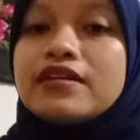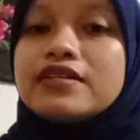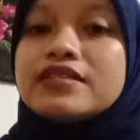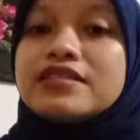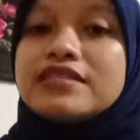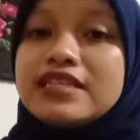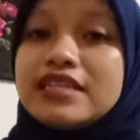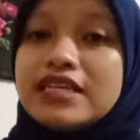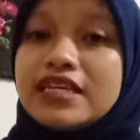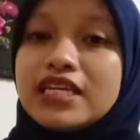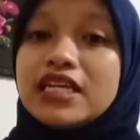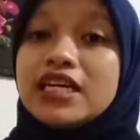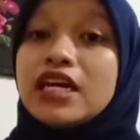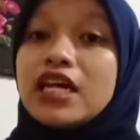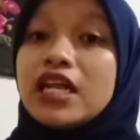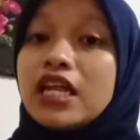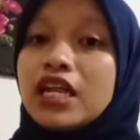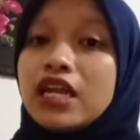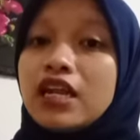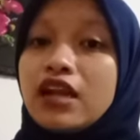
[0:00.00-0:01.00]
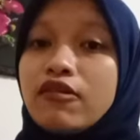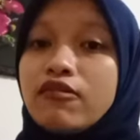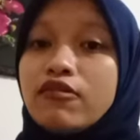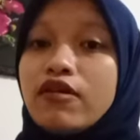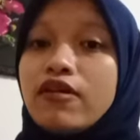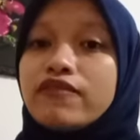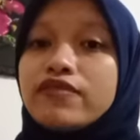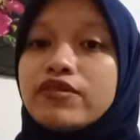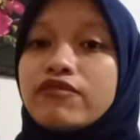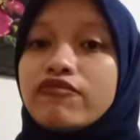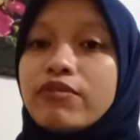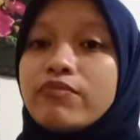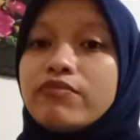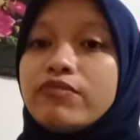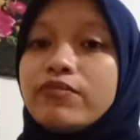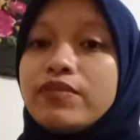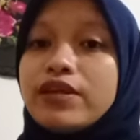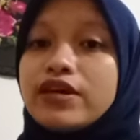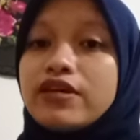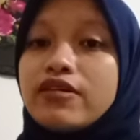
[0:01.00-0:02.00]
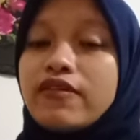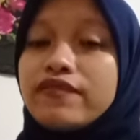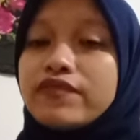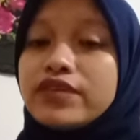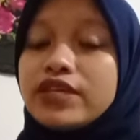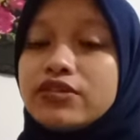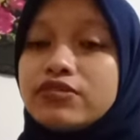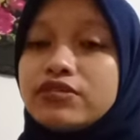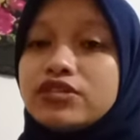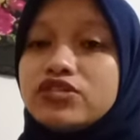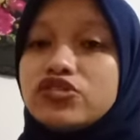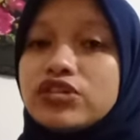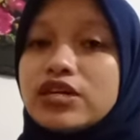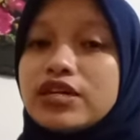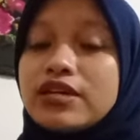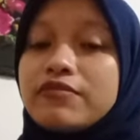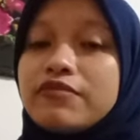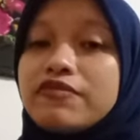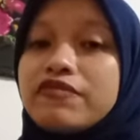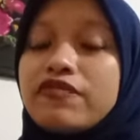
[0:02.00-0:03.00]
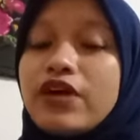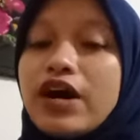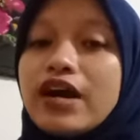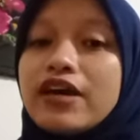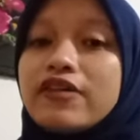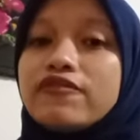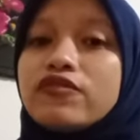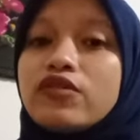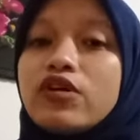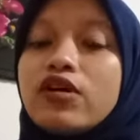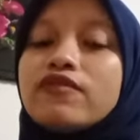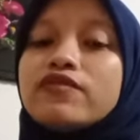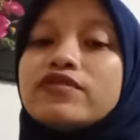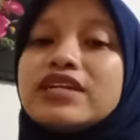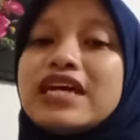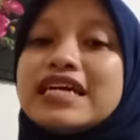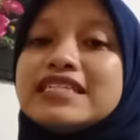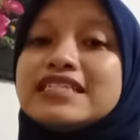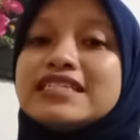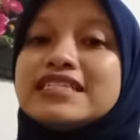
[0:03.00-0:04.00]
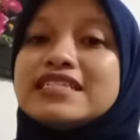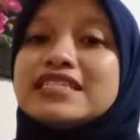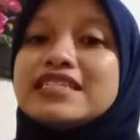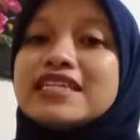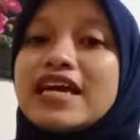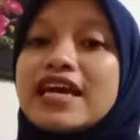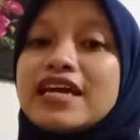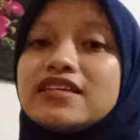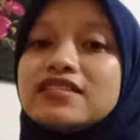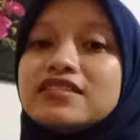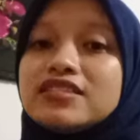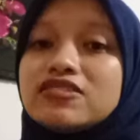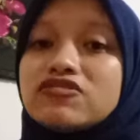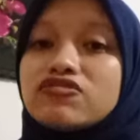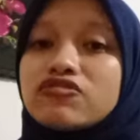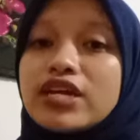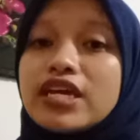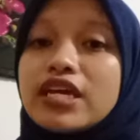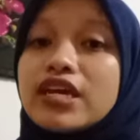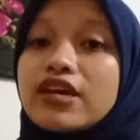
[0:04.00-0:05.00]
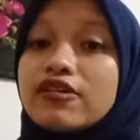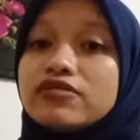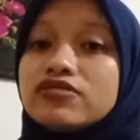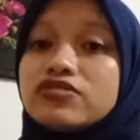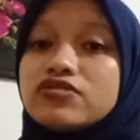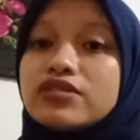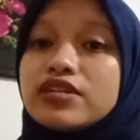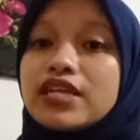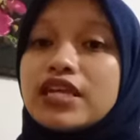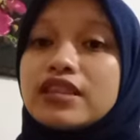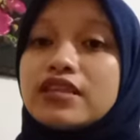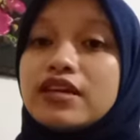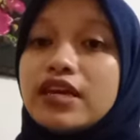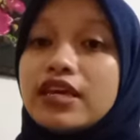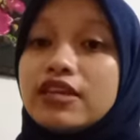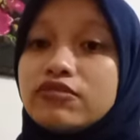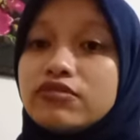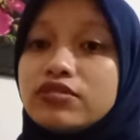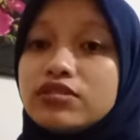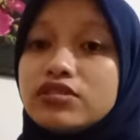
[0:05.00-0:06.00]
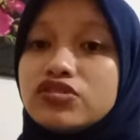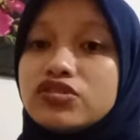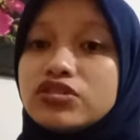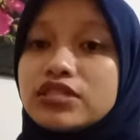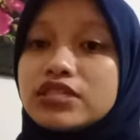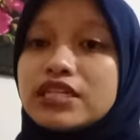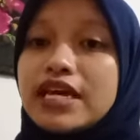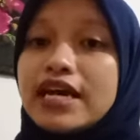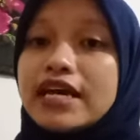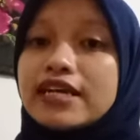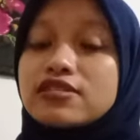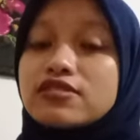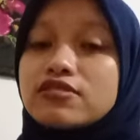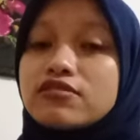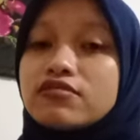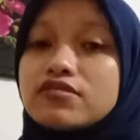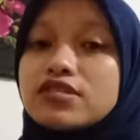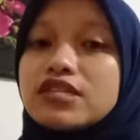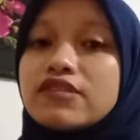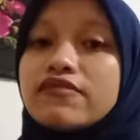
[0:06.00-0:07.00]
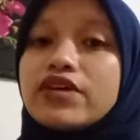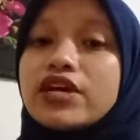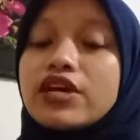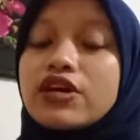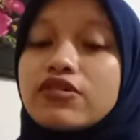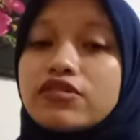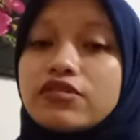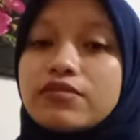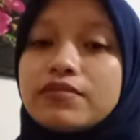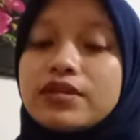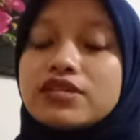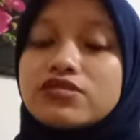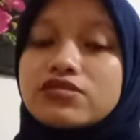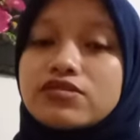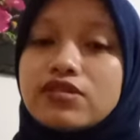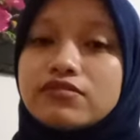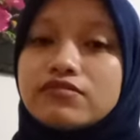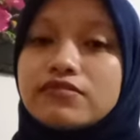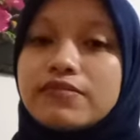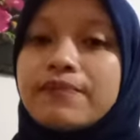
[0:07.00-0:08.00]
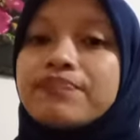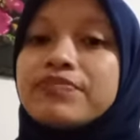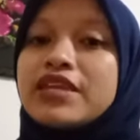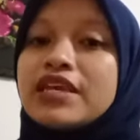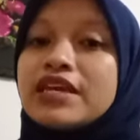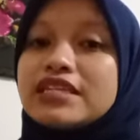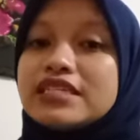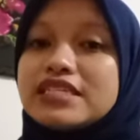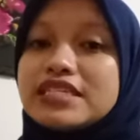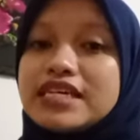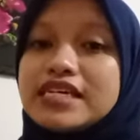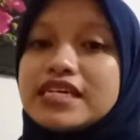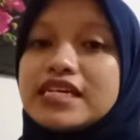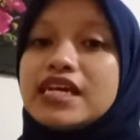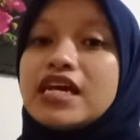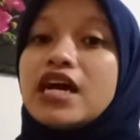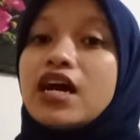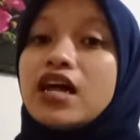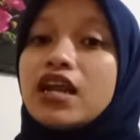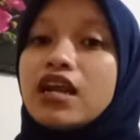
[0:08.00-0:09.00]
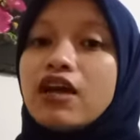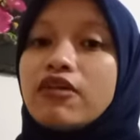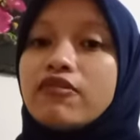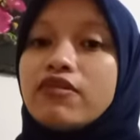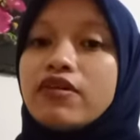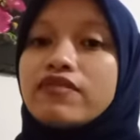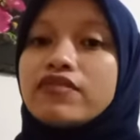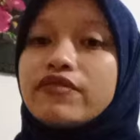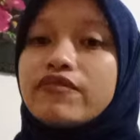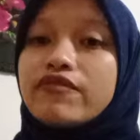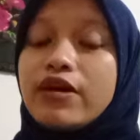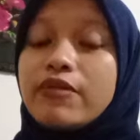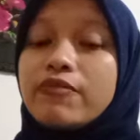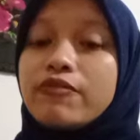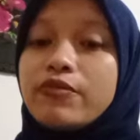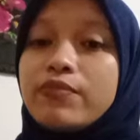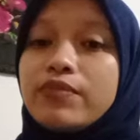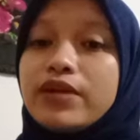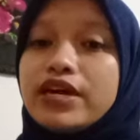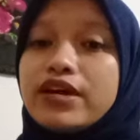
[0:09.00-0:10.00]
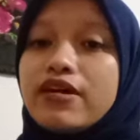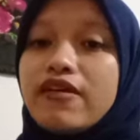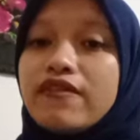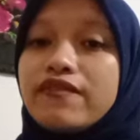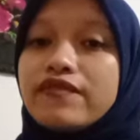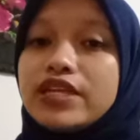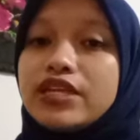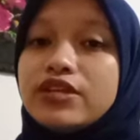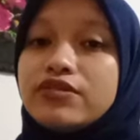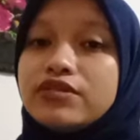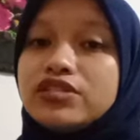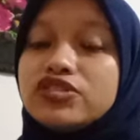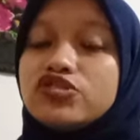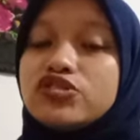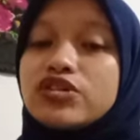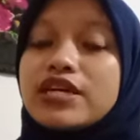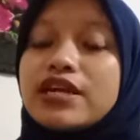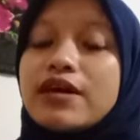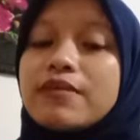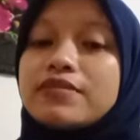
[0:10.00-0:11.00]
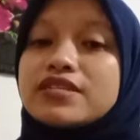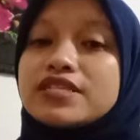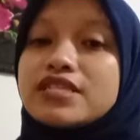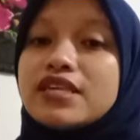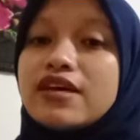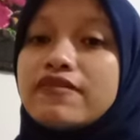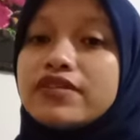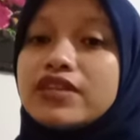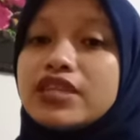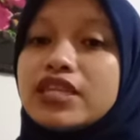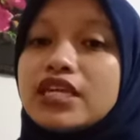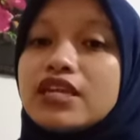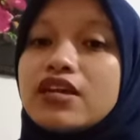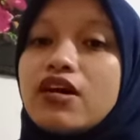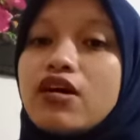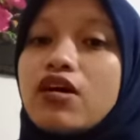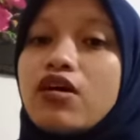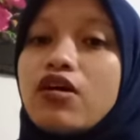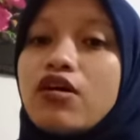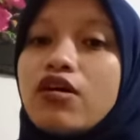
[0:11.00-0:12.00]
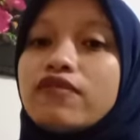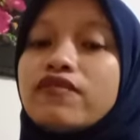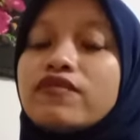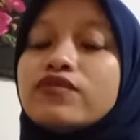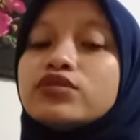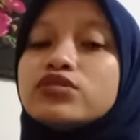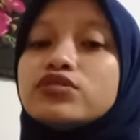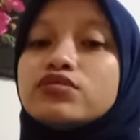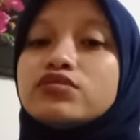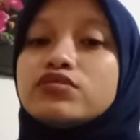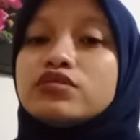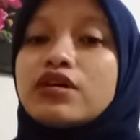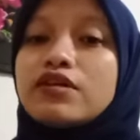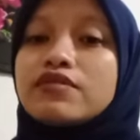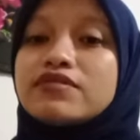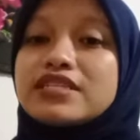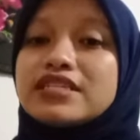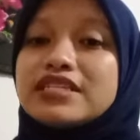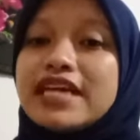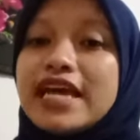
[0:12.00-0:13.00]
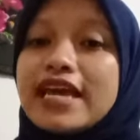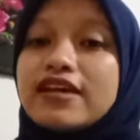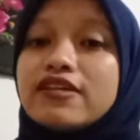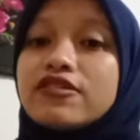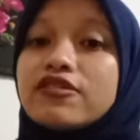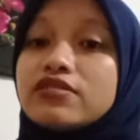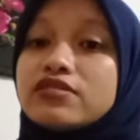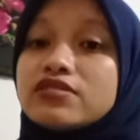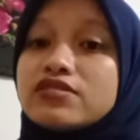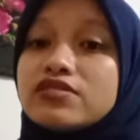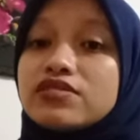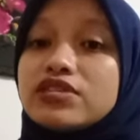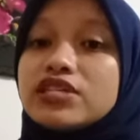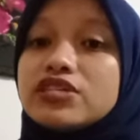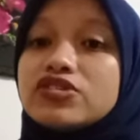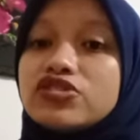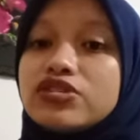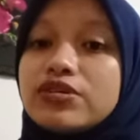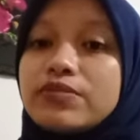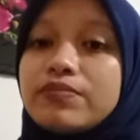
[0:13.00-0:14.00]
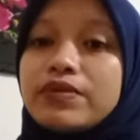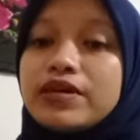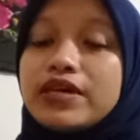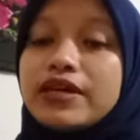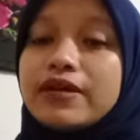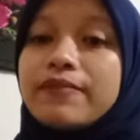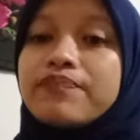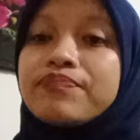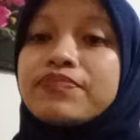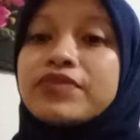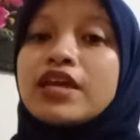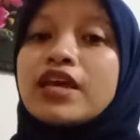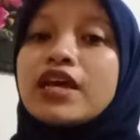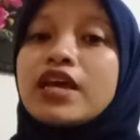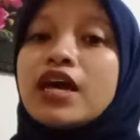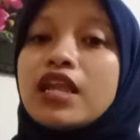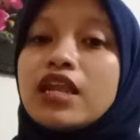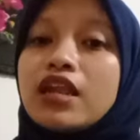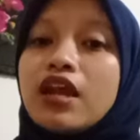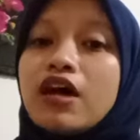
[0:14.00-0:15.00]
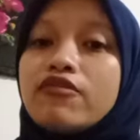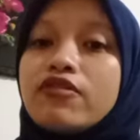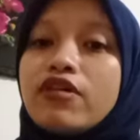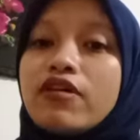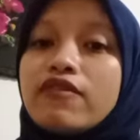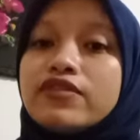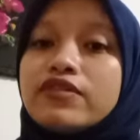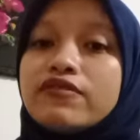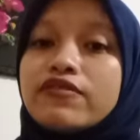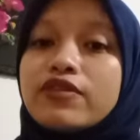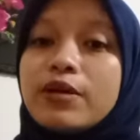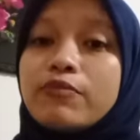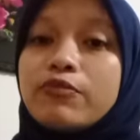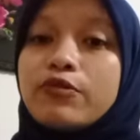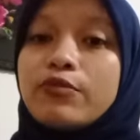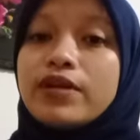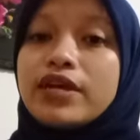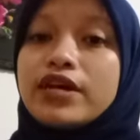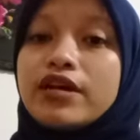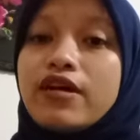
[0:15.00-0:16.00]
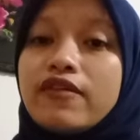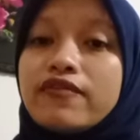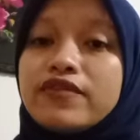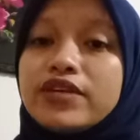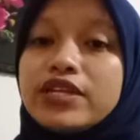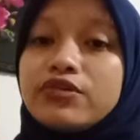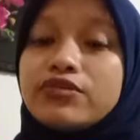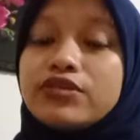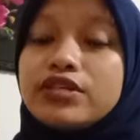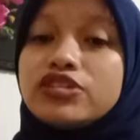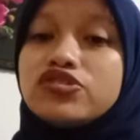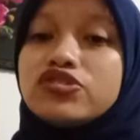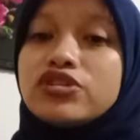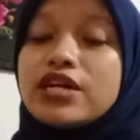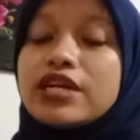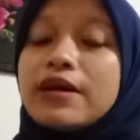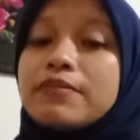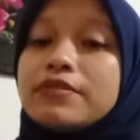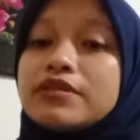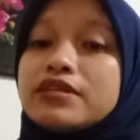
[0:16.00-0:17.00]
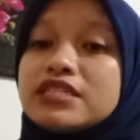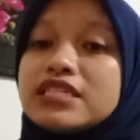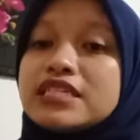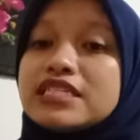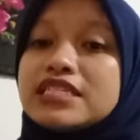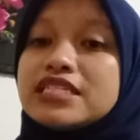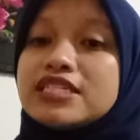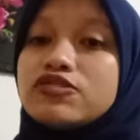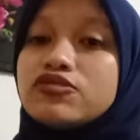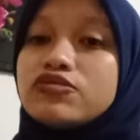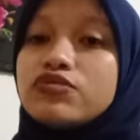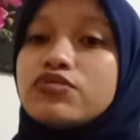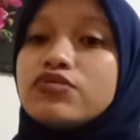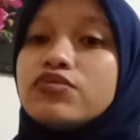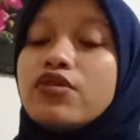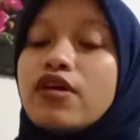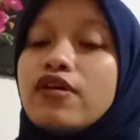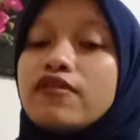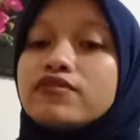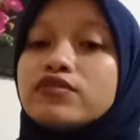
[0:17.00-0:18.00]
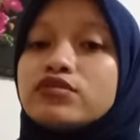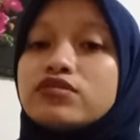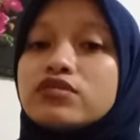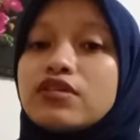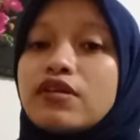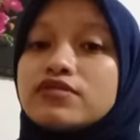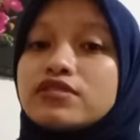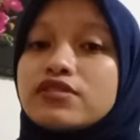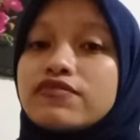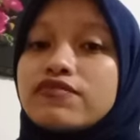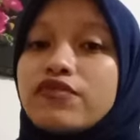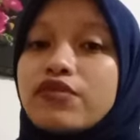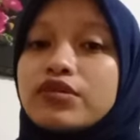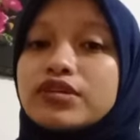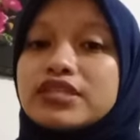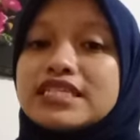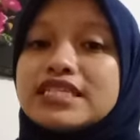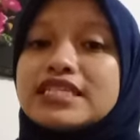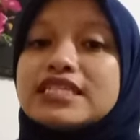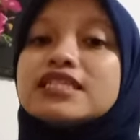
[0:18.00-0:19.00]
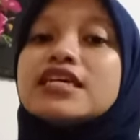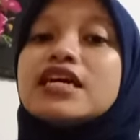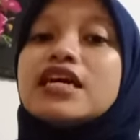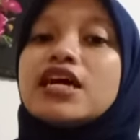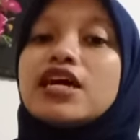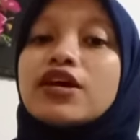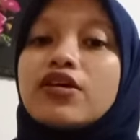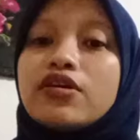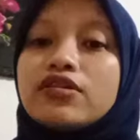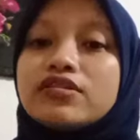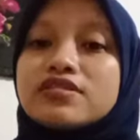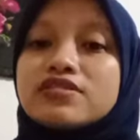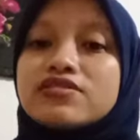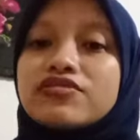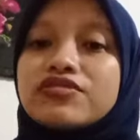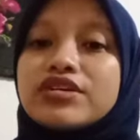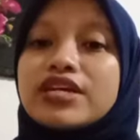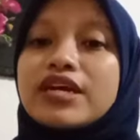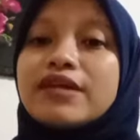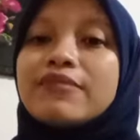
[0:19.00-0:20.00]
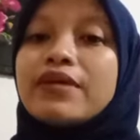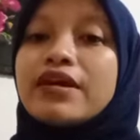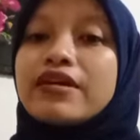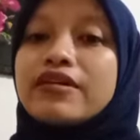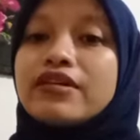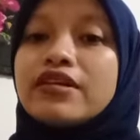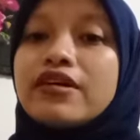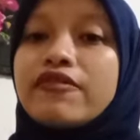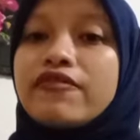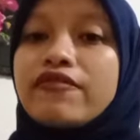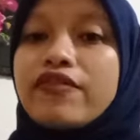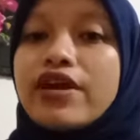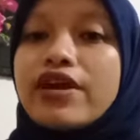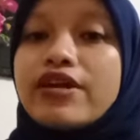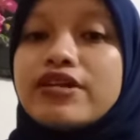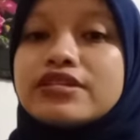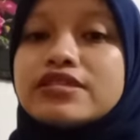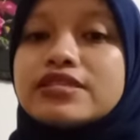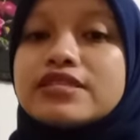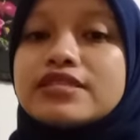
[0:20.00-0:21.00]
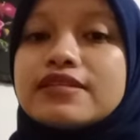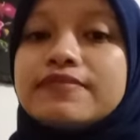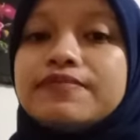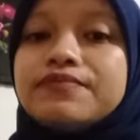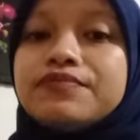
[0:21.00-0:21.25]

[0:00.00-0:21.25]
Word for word: C. Law of the Republic of Indonesia number 5 of 1983 concerning the Indonesian Exclusive Economic Zone. D. Law of the Republic of Indonesia number 17 of 2008 concerning shipping. Law of the Republic of Indonesia number 32 of 2014 concerning marine affairs.